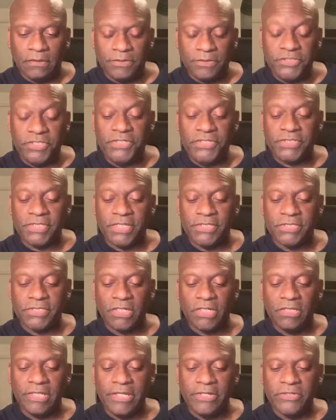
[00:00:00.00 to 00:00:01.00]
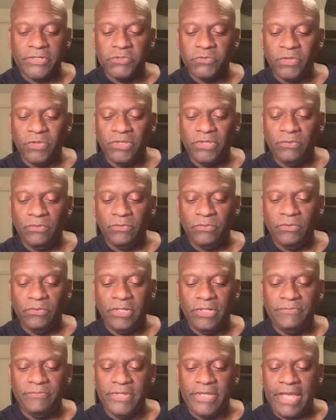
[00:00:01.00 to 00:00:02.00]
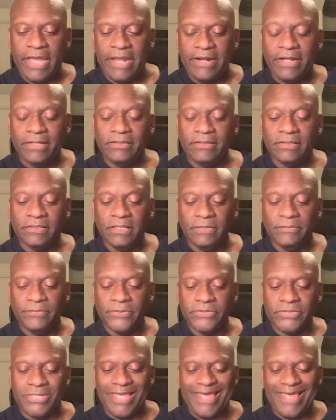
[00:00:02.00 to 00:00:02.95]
she says uh, Lakers run the NBA, not the Clippers.